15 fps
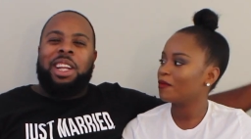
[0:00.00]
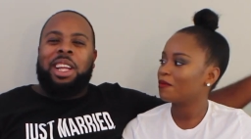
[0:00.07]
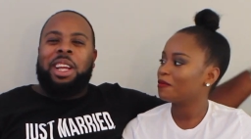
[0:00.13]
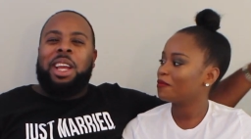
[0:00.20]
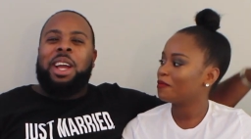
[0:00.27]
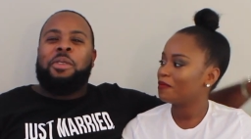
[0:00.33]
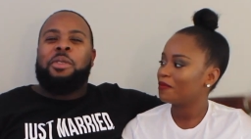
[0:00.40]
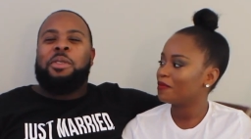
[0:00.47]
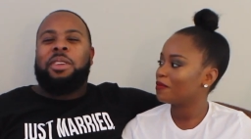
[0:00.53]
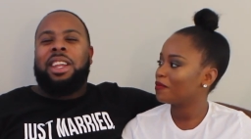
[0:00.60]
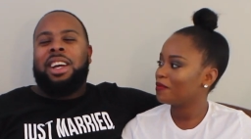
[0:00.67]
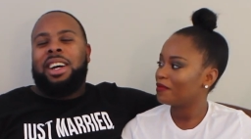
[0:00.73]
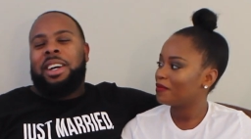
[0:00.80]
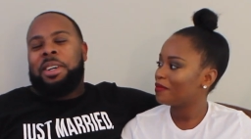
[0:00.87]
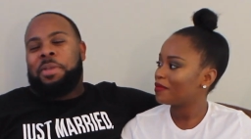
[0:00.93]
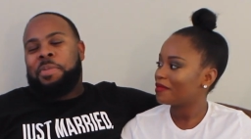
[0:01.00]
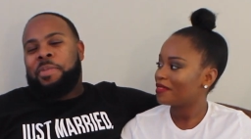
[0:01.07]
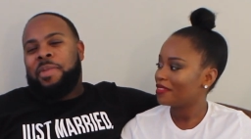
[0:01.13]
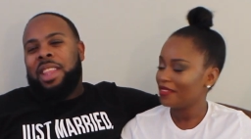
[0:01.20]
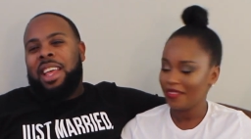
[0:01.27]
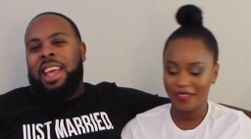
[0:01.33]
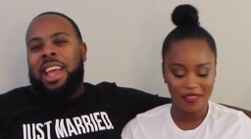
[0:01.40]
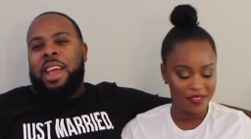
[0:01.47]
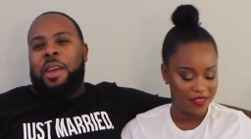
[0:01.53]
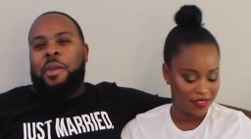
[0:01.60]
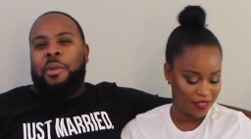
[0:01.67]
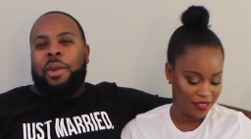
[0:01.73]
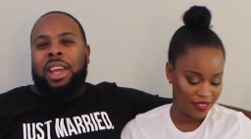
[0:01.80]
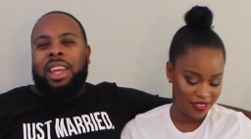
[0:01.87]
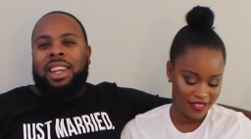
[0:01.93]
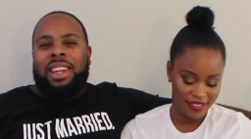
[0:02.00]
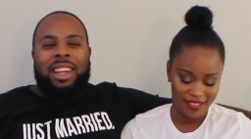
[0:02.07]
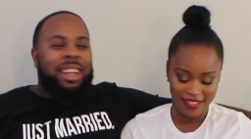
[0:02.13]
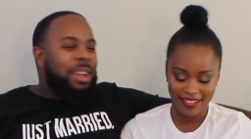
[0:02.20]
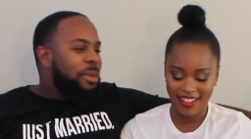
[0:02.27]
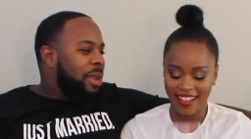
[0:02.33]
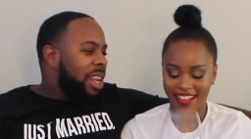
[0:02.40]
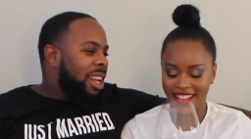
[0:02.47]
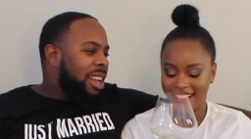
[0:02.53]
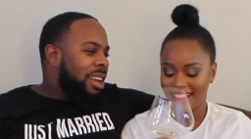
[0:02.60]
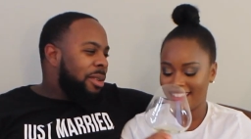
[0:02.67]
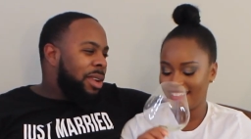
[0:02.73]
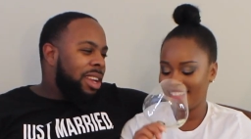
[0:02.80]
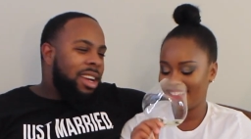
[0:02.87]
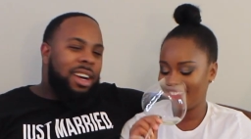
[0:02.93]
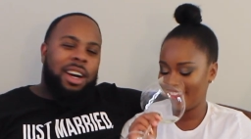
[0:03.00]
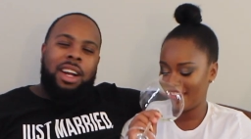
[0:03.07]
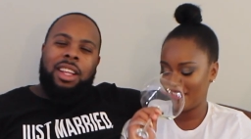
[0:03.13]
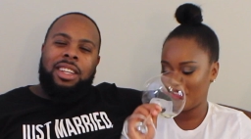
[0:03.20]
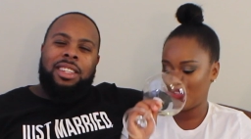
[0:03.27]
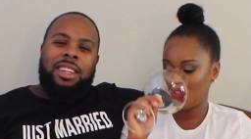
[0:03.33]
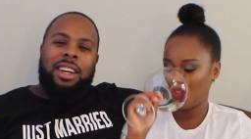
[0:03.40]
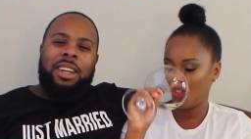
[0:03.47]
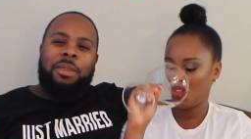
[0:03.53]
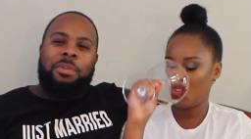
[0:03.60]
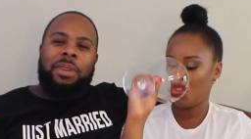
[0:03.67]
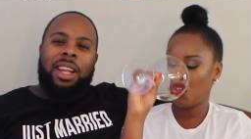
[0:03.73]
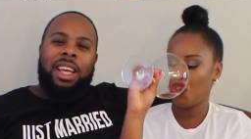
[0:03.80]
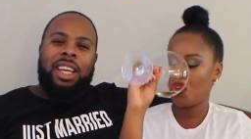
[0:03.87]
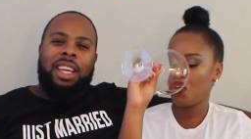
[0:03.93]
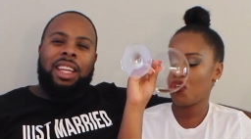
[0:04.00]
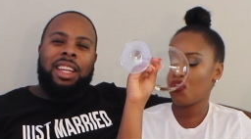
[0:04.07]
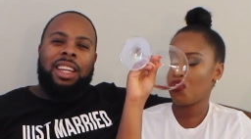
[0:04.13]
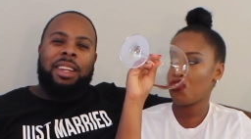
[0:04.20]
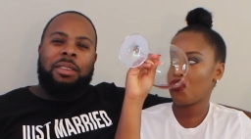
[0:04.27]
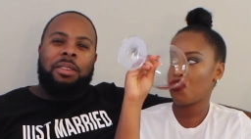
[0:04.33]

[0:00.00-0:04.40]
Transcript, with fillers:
Speaker 1: funny on um, when when when Cardi started playing.